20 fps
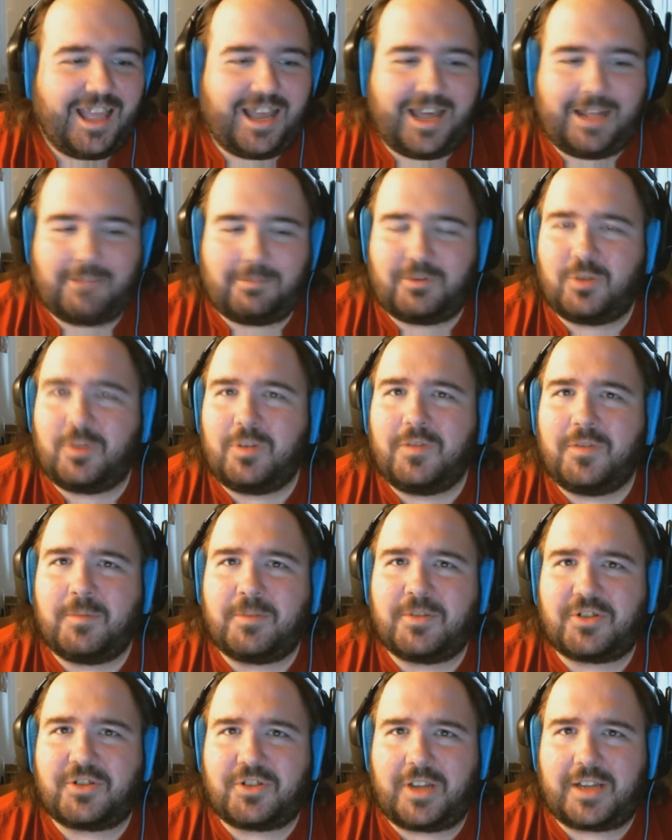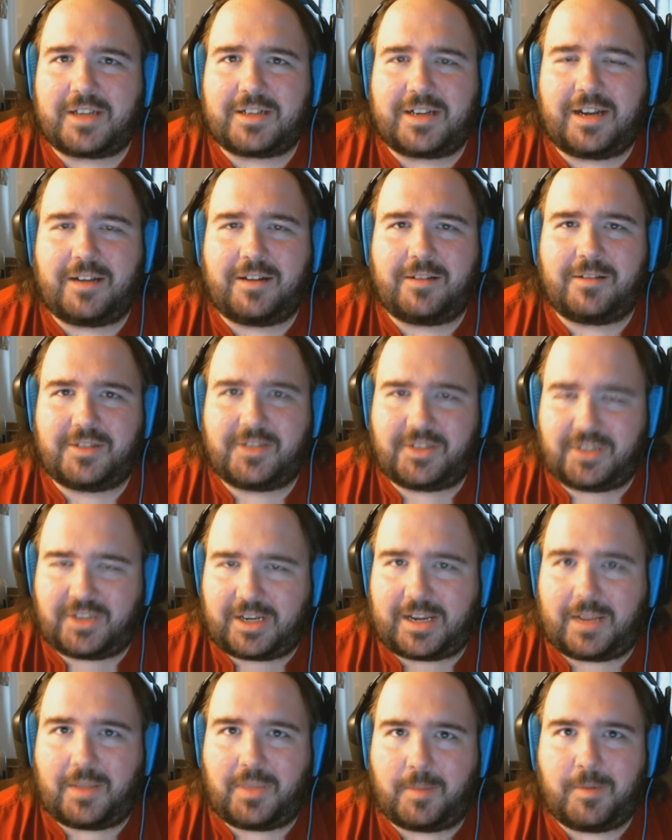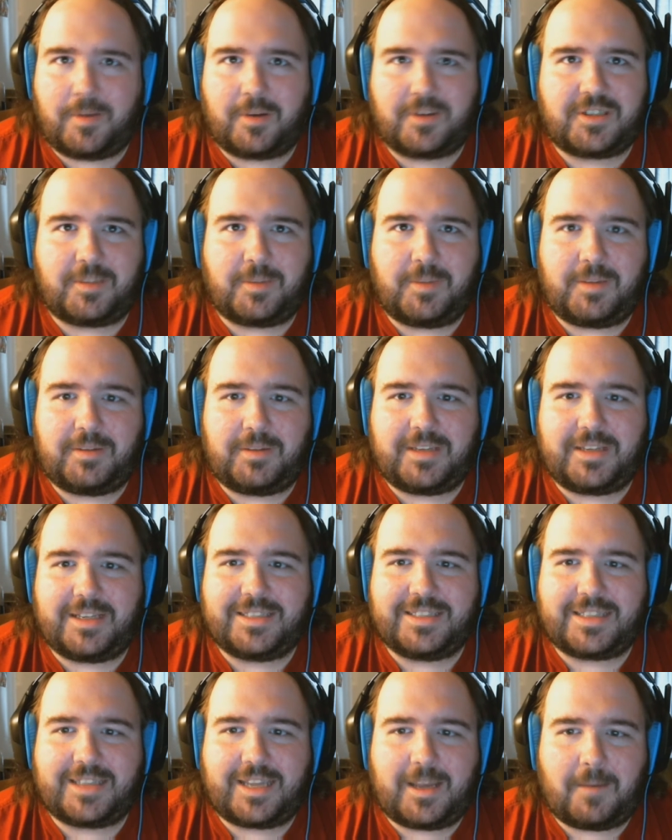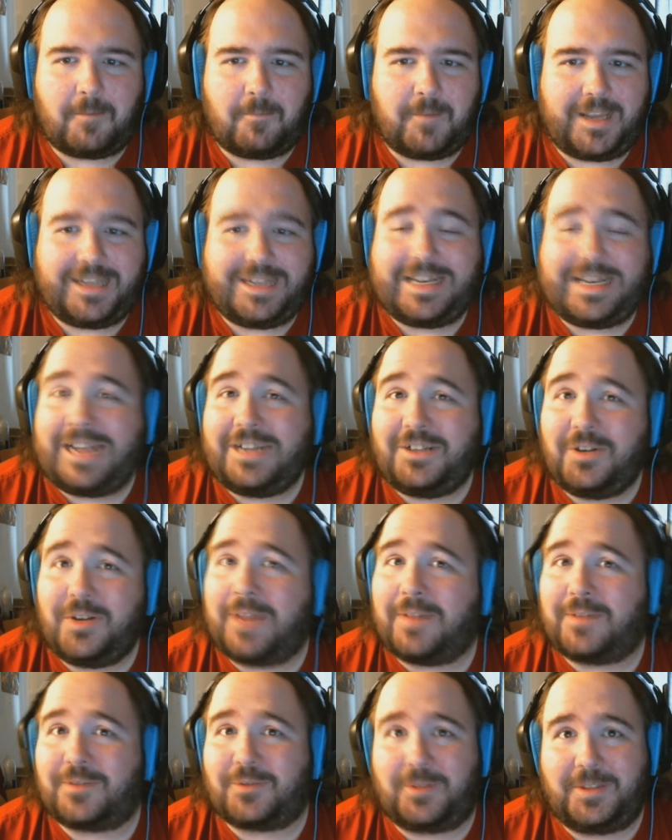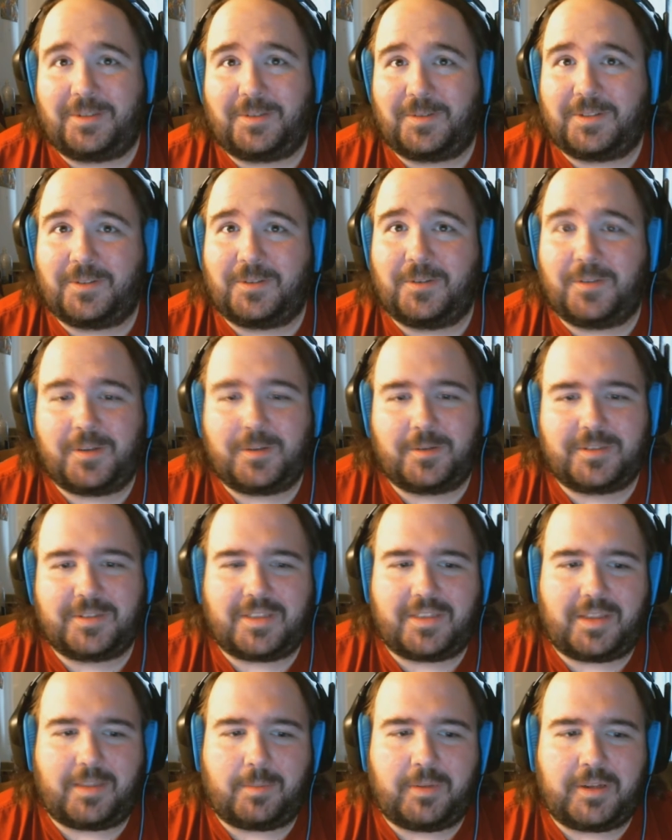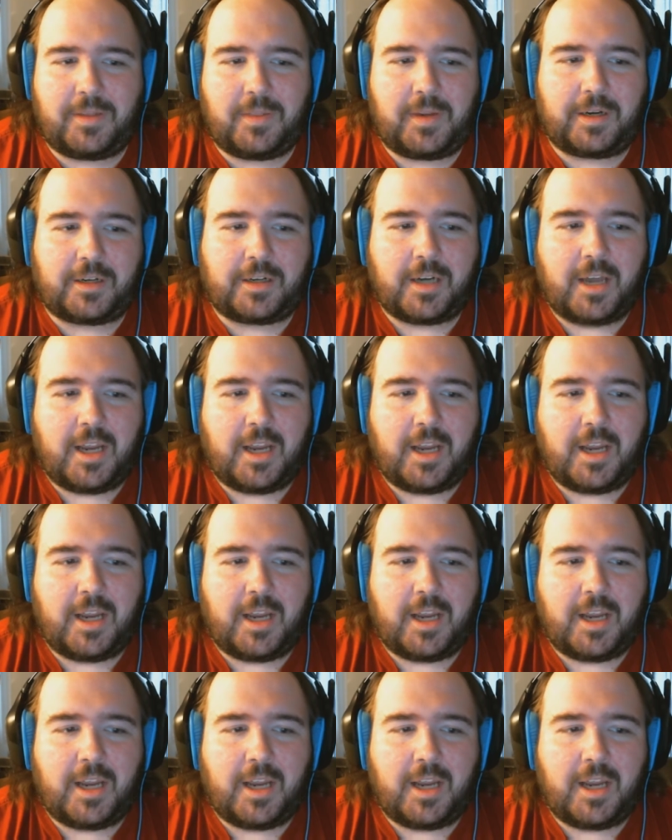um, two of them stuck out stuck out the most to me because um, I I do have stories for two of those that they put in there.